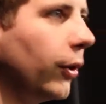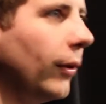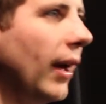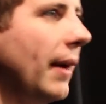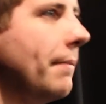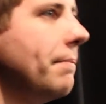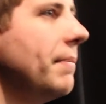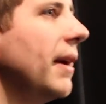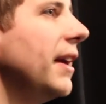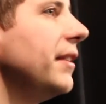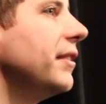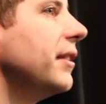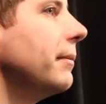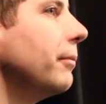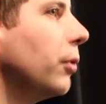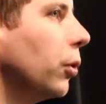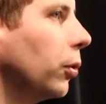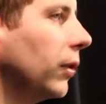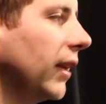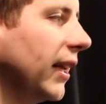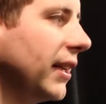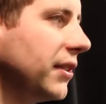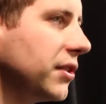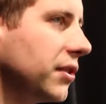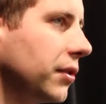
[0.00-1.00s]
embed them
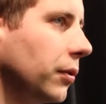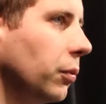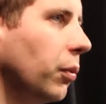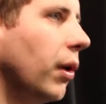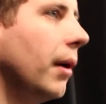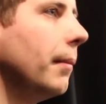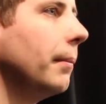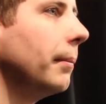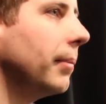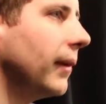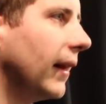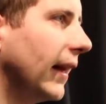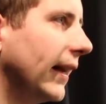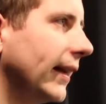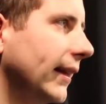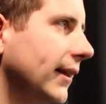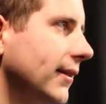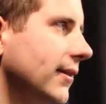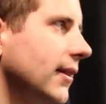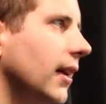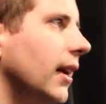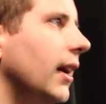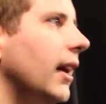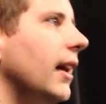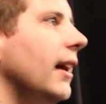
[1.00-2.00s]
all into one
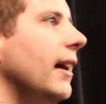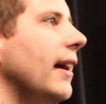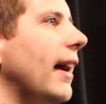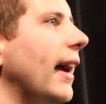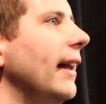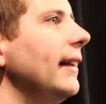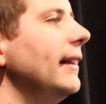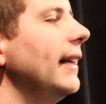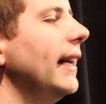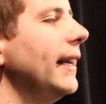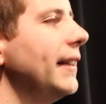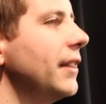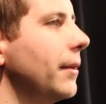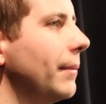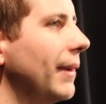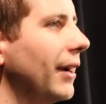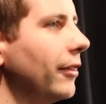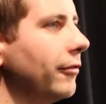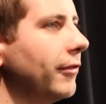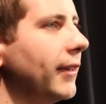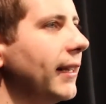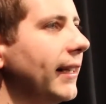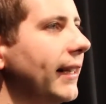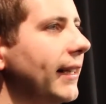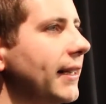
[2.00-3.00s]
place and lay them out
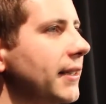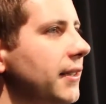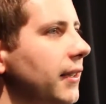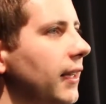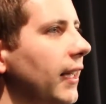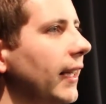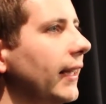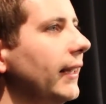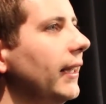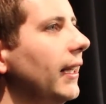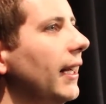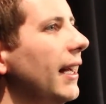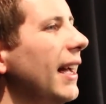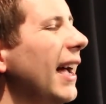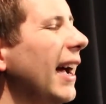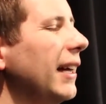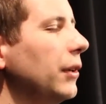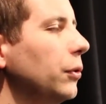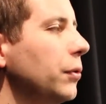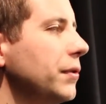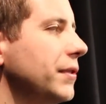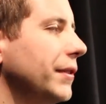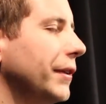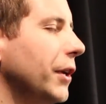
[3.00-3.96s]
really easily, and also